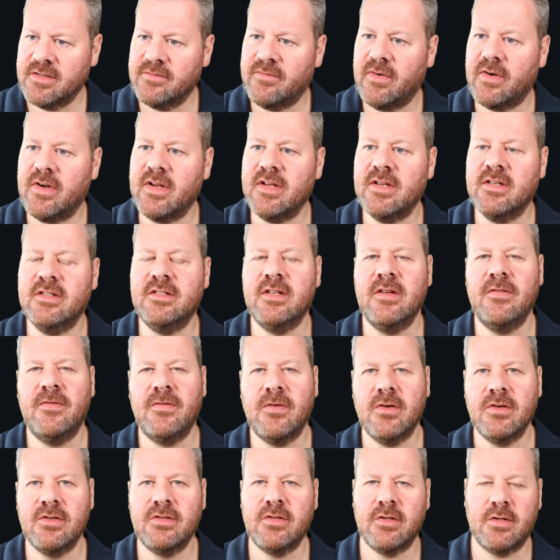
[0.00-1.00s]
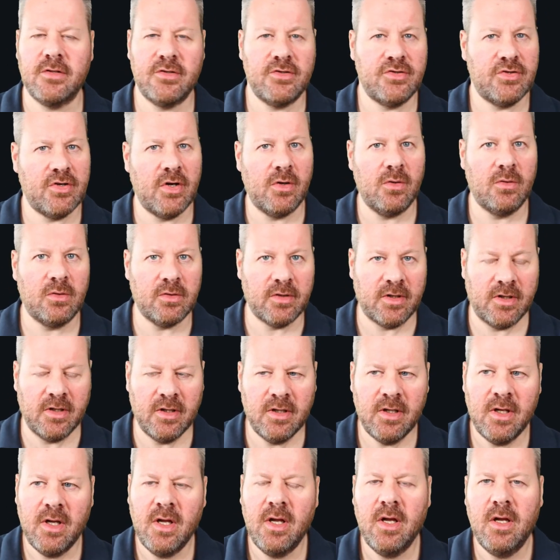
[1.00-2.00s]
Very different to the shoulder,
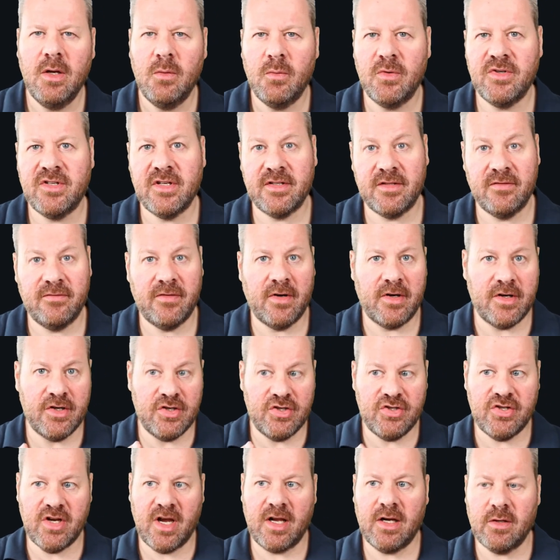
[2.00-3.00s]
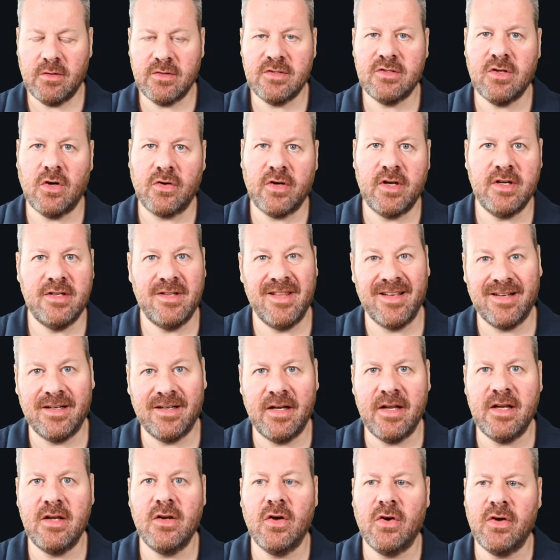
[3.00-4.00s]
which has a very shallow socket. The
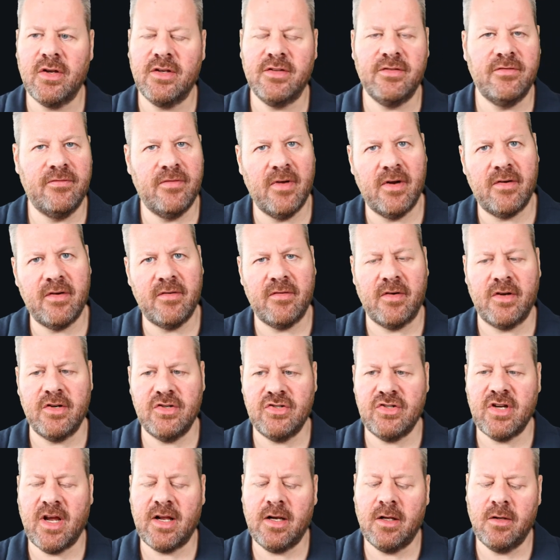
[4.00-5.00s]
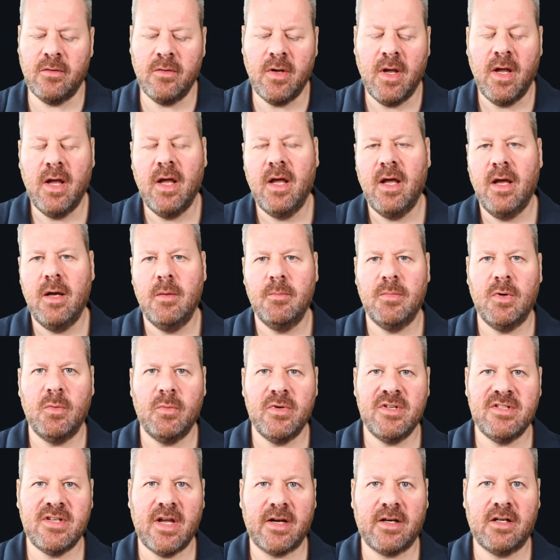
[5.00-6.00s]
glenoid is very, very shallow, but
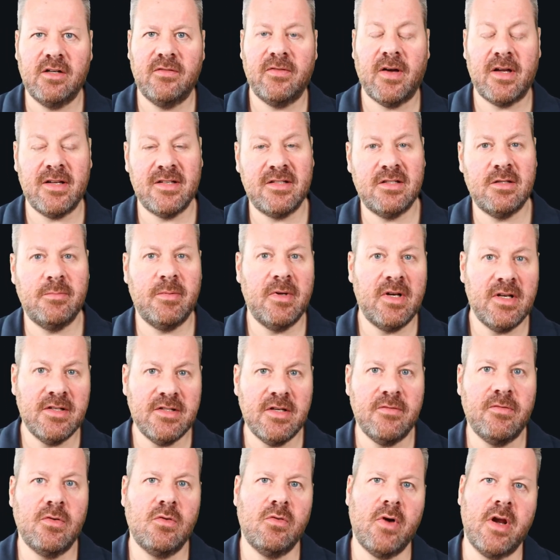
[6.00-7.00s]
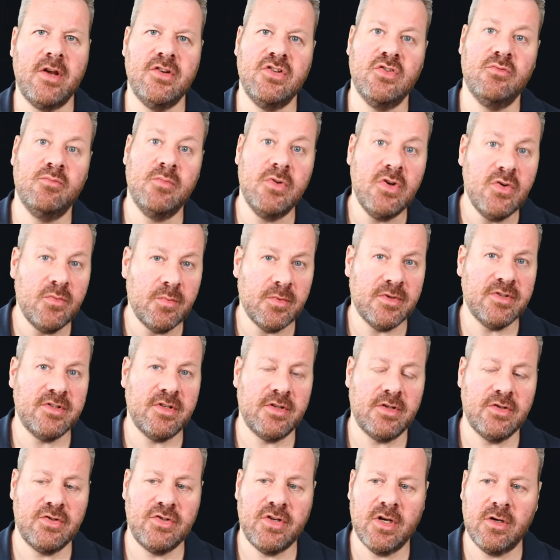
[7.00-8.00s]
we sacrifice stability for range of movement at
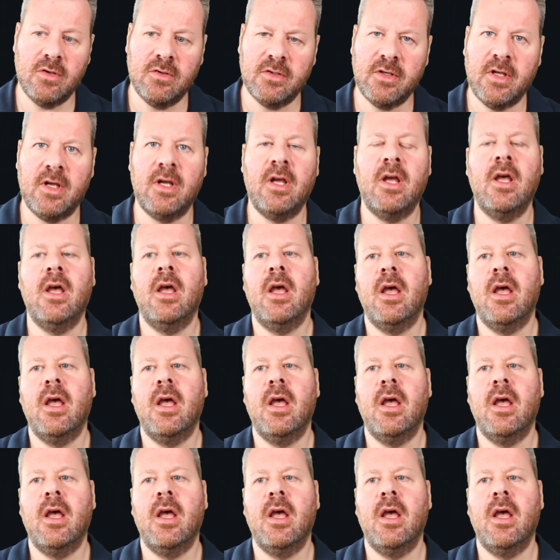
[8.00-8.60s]
the shoulder.